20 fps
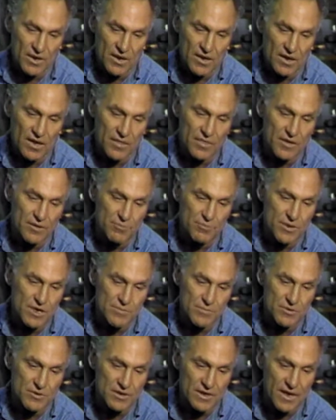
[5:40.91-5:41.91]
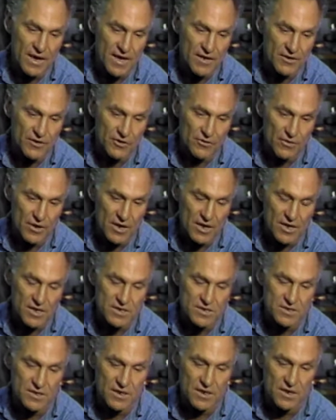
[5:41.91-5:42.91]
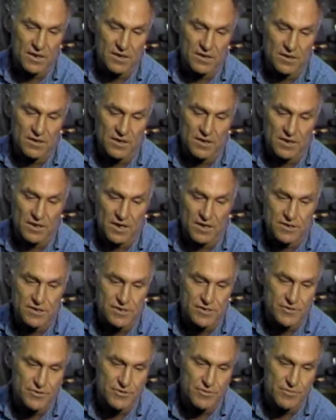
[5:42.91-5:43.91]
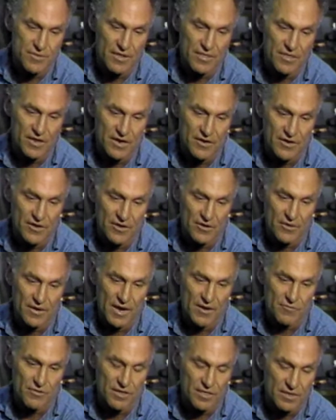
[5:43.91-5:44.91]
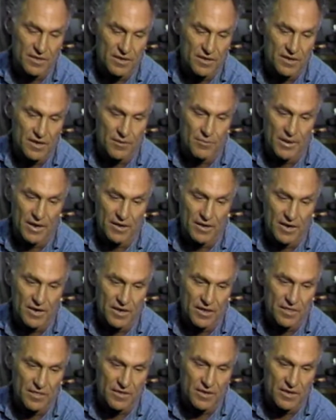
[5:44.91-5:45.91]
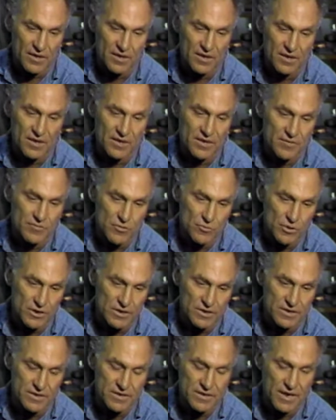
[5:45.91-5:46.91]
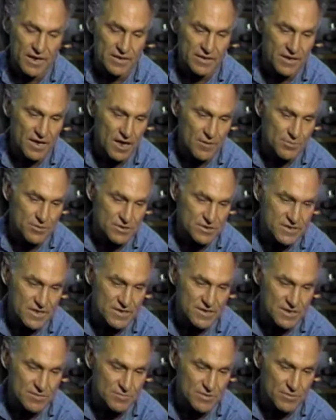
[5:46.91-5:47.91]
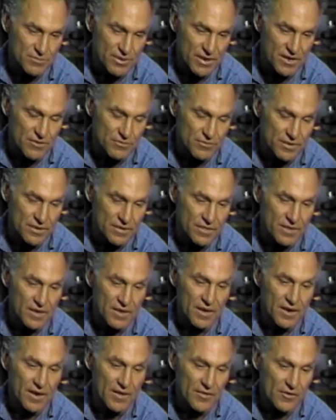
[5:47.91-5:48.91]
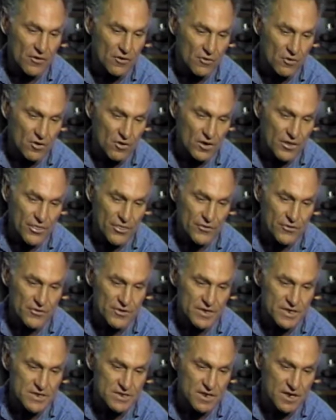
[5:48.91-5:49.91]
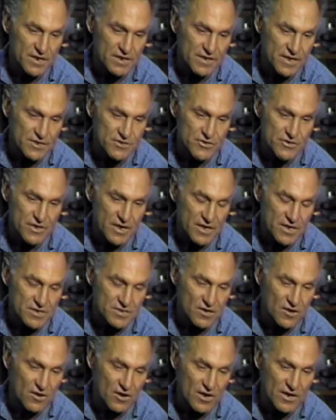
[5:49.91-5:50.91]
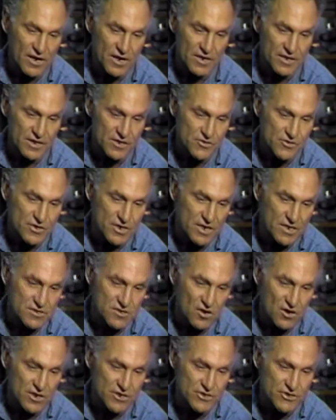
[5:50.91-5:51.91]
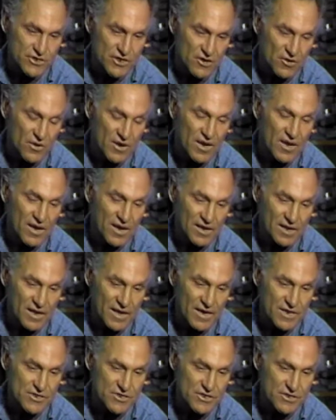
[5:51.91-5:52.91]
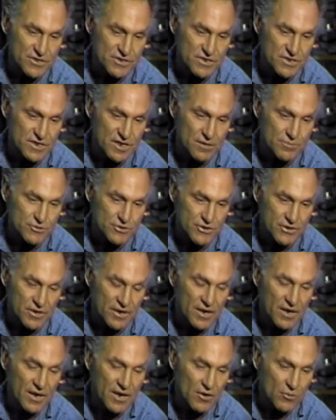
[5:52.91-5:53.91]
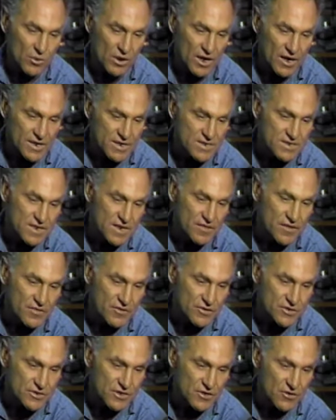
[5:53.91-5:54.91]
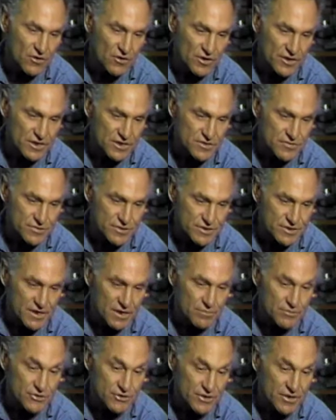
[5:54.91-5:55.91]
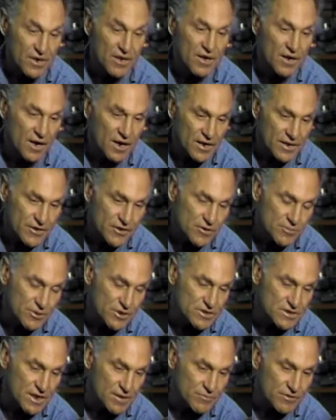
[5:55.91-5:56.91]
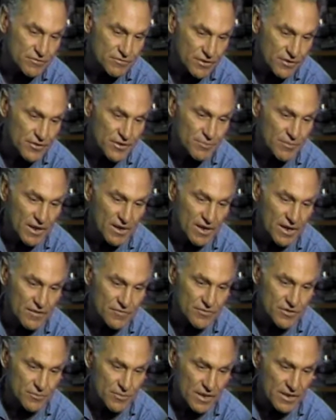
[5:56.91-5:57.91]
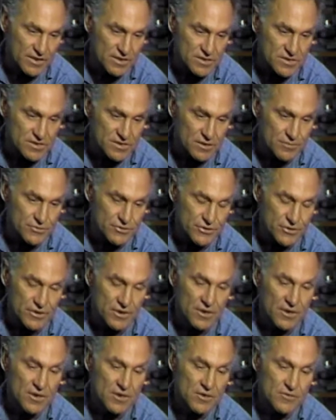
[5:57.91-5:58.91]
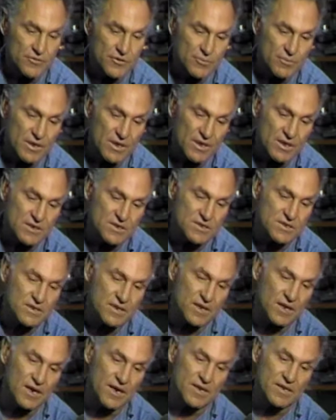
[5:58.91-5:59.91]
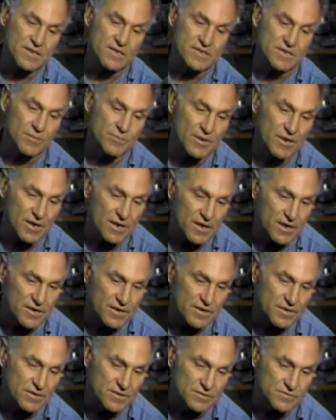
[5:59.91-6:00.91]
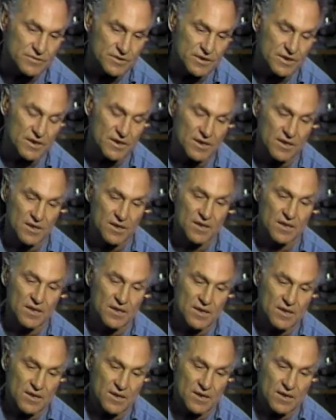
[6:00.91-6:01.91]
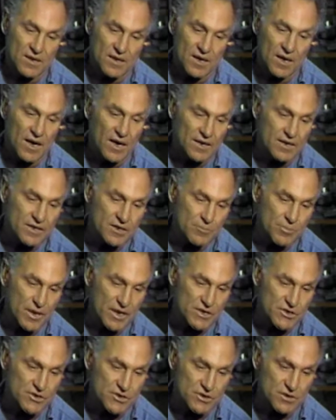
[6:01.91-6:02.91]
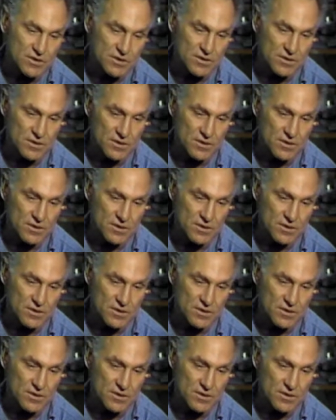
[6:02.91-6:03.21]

And I think people categorize and uh, assume that they know everything about anything, given what Ted Koppel sends them to bed with. And they're all authorities on yesterday's art and yesterday's art show and last year's sculpture. And when I say that there's no audience for sculpture, I know because I'm devoting my life to making sculpture. For me, it's not some kind of uh, occupation.